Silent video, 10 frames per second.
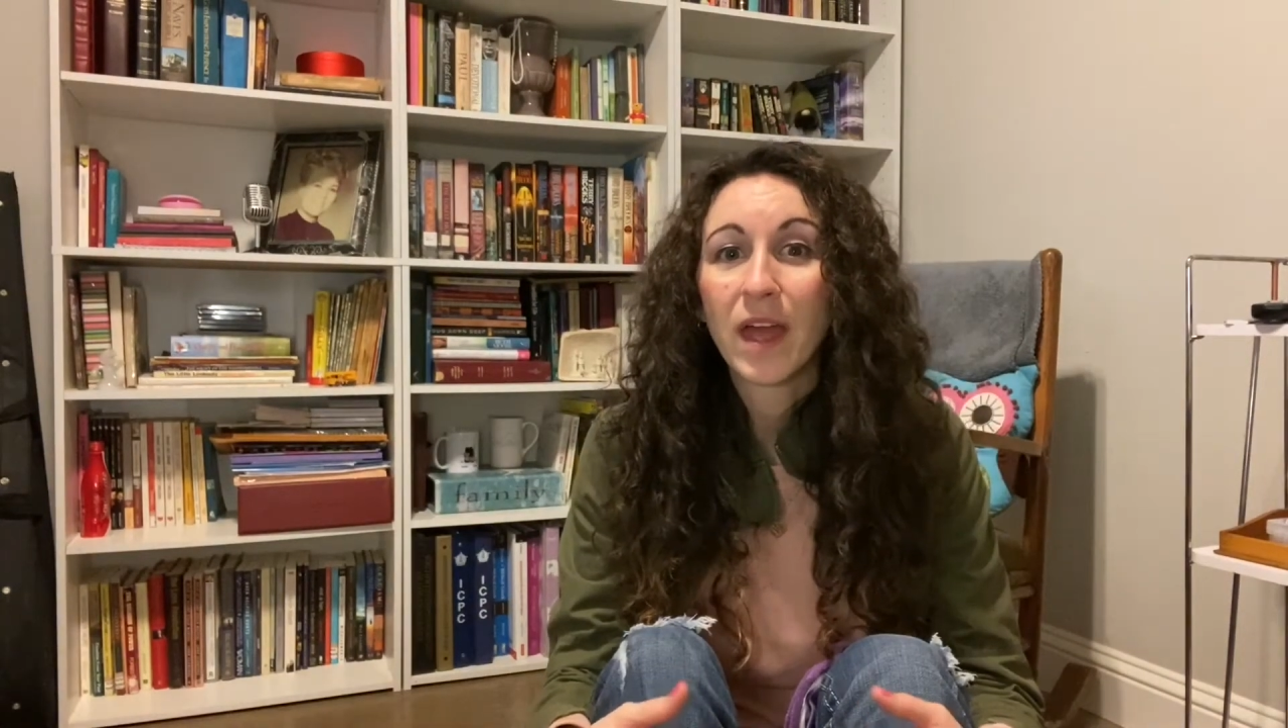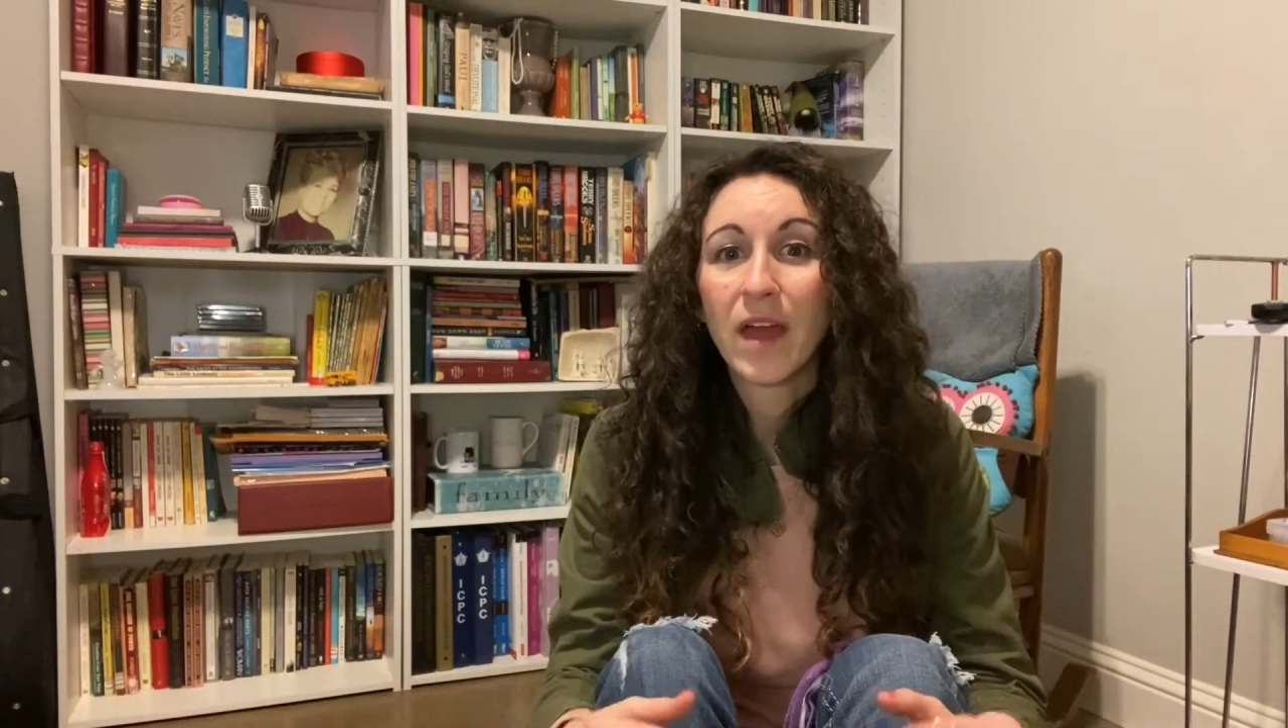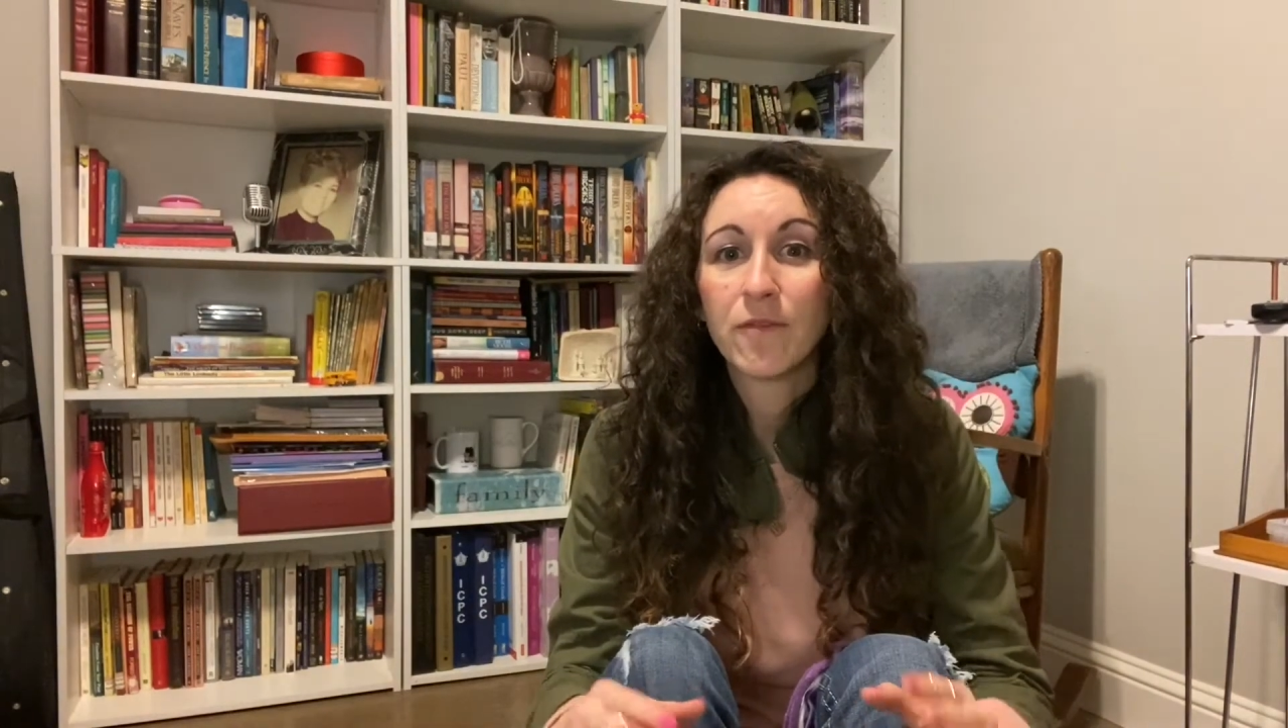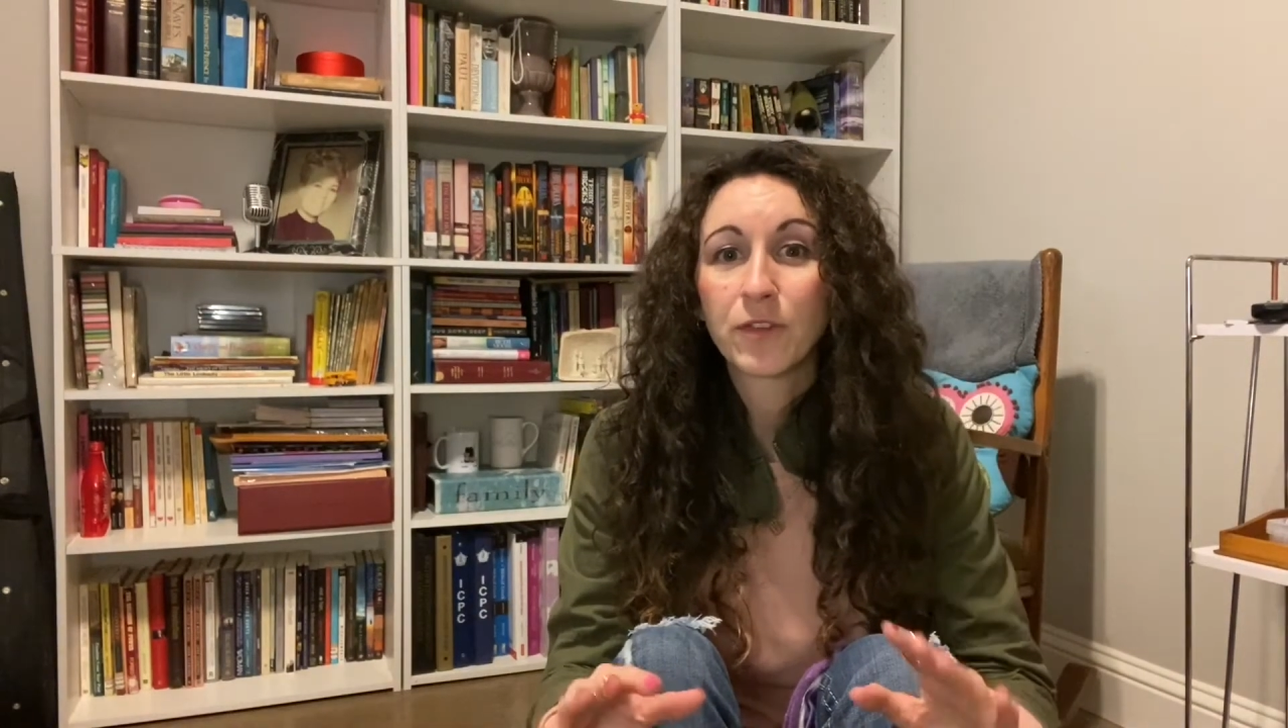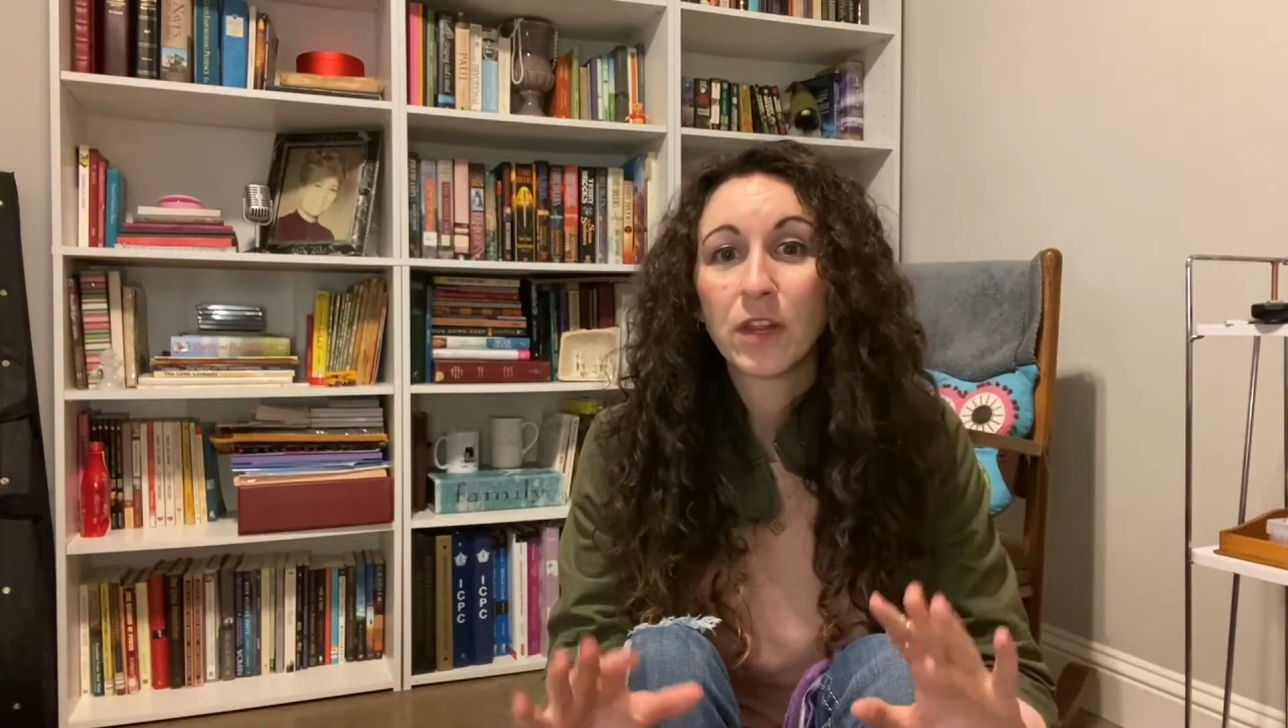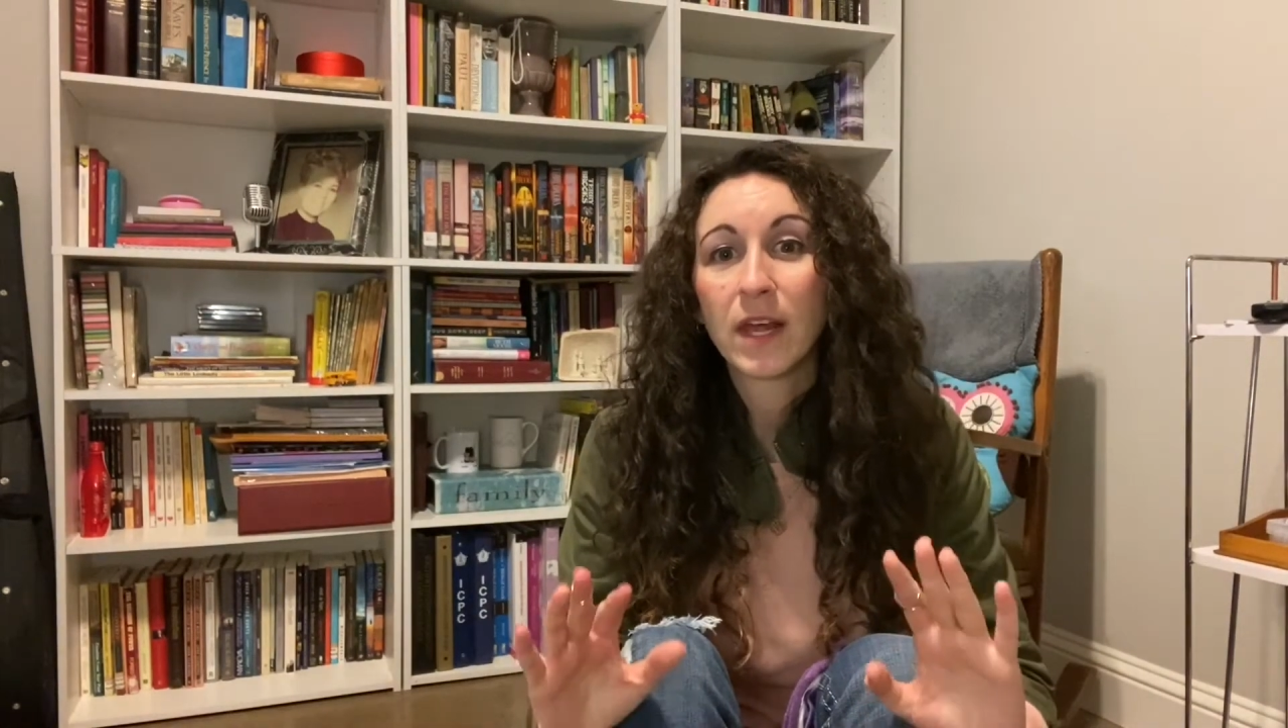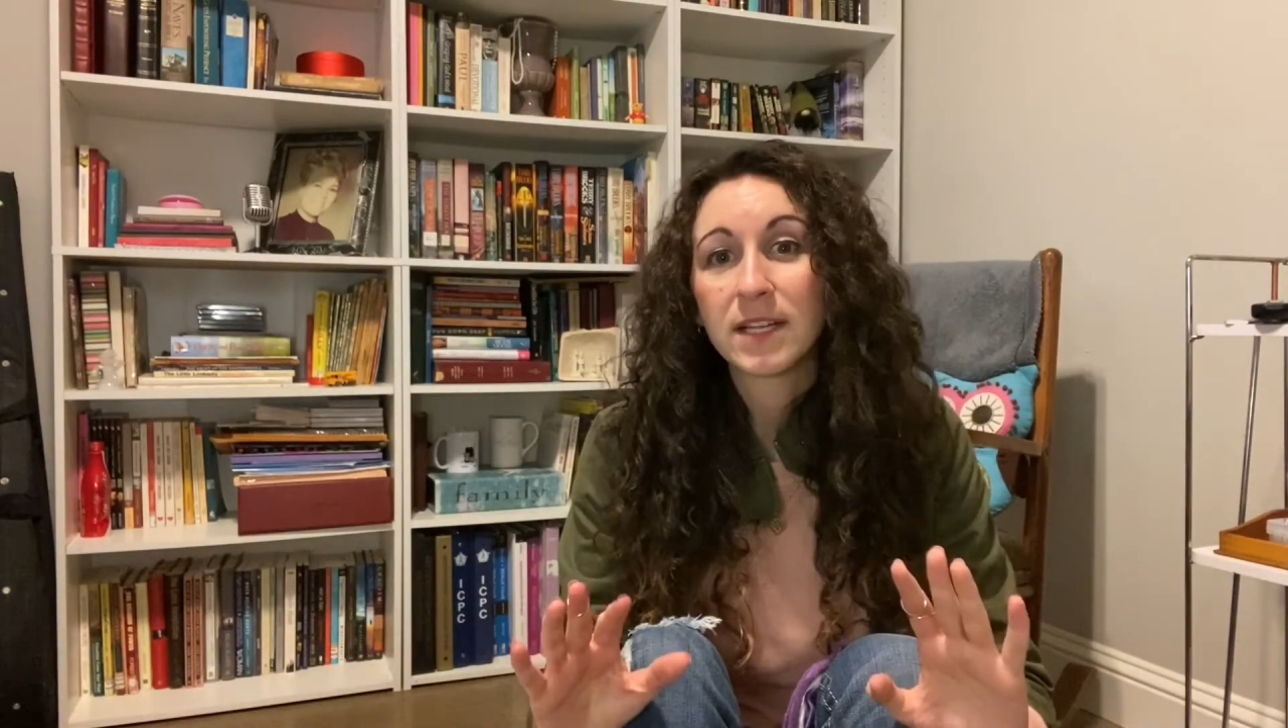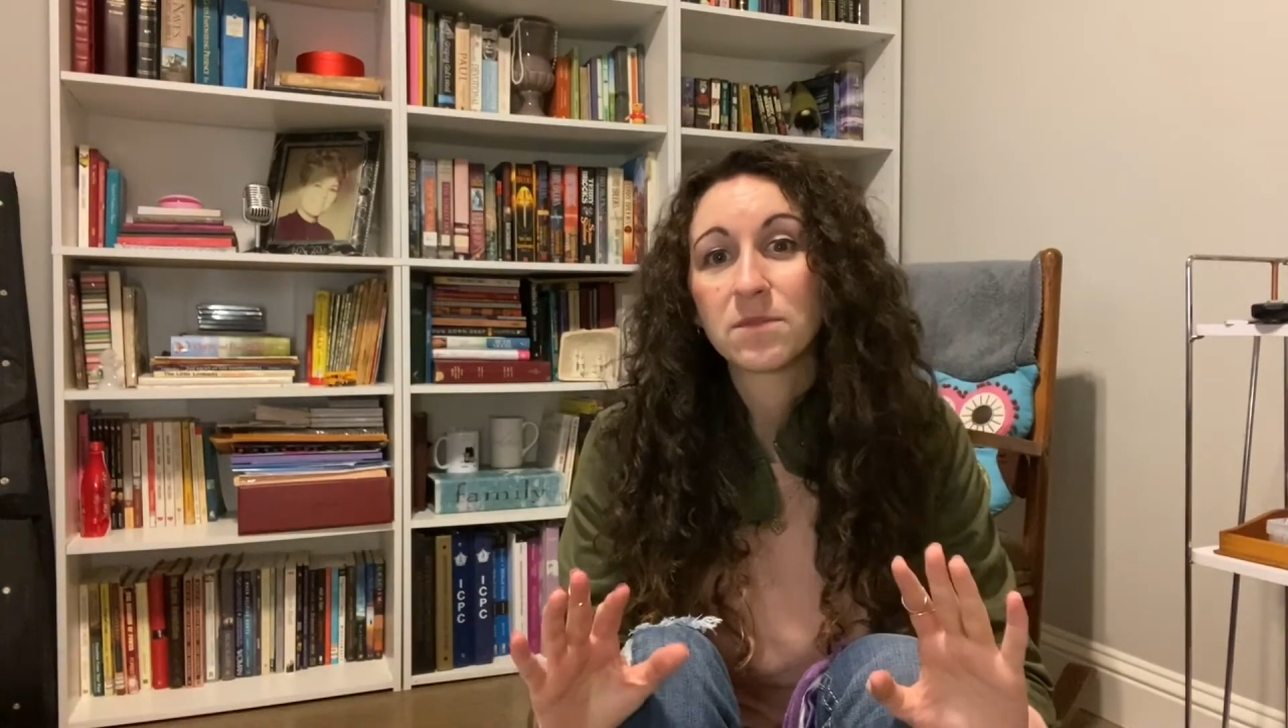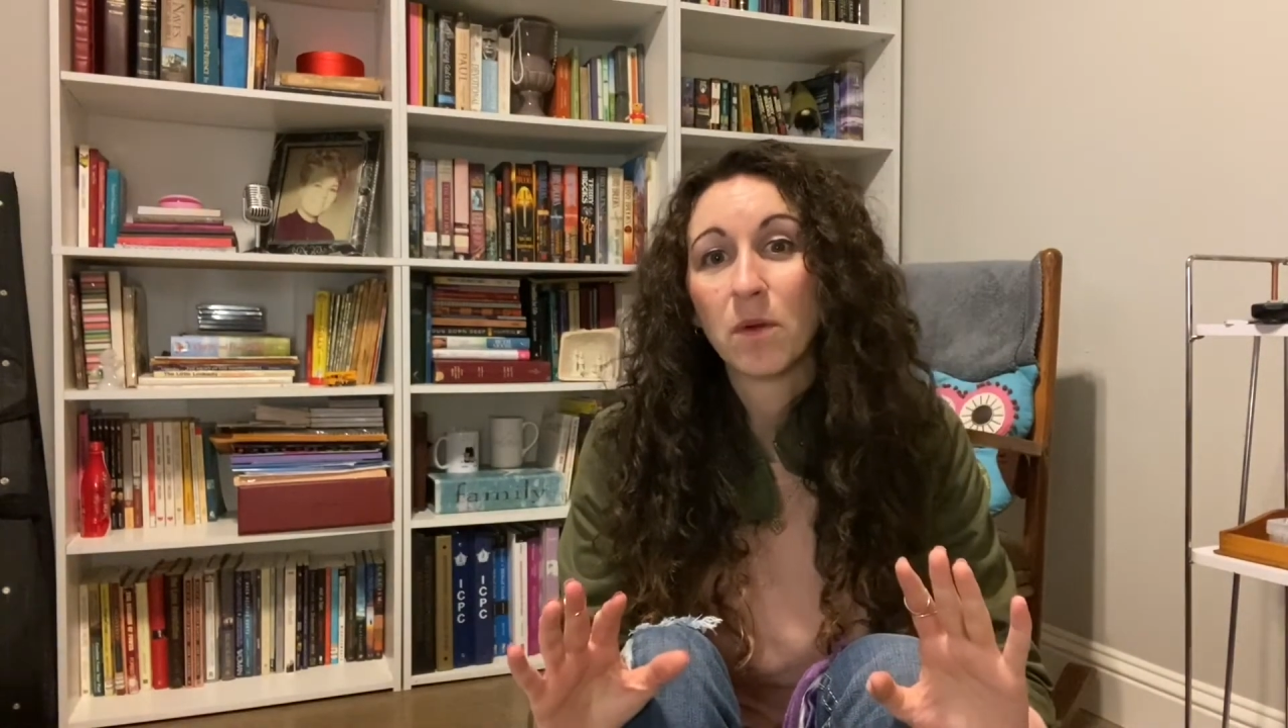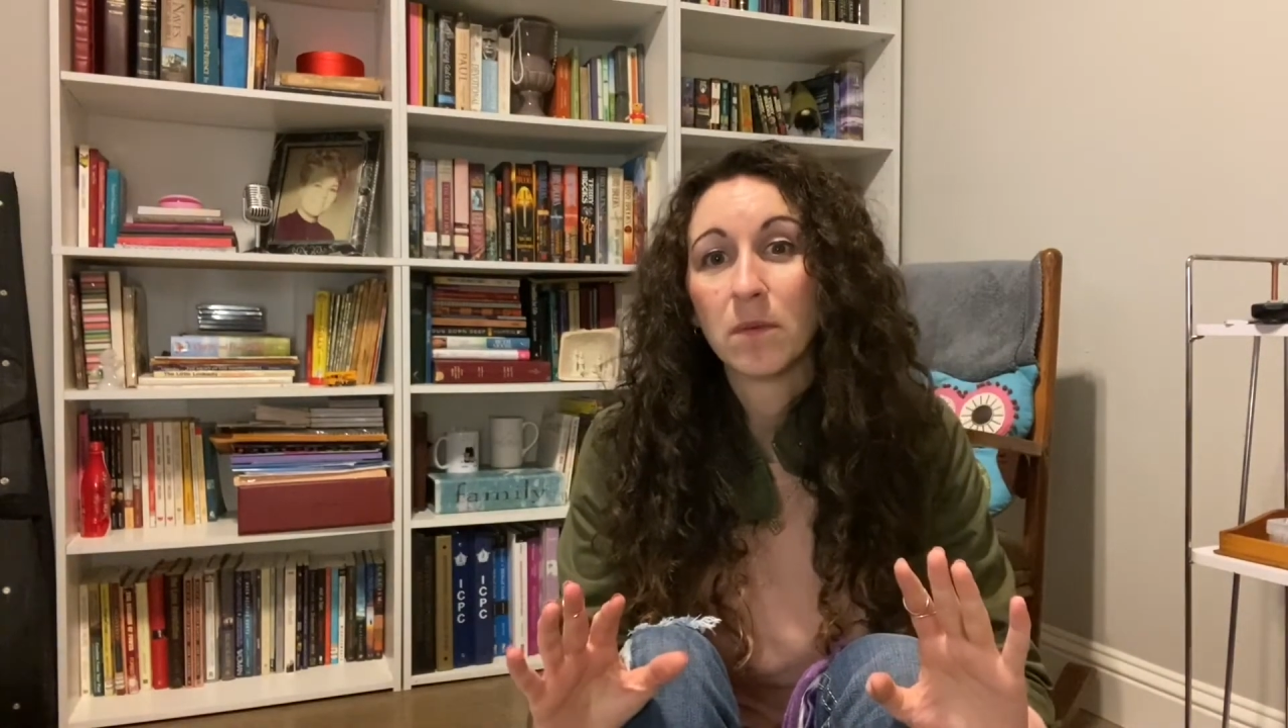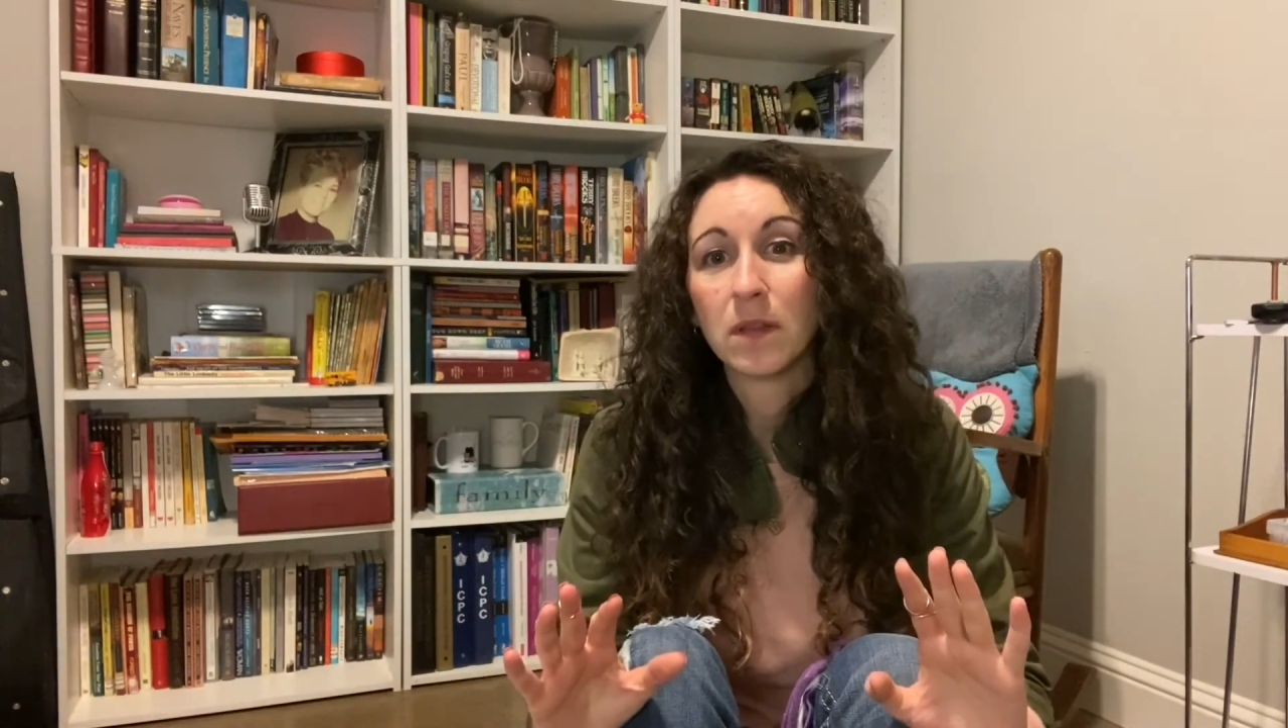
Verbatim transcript: and for the last moment,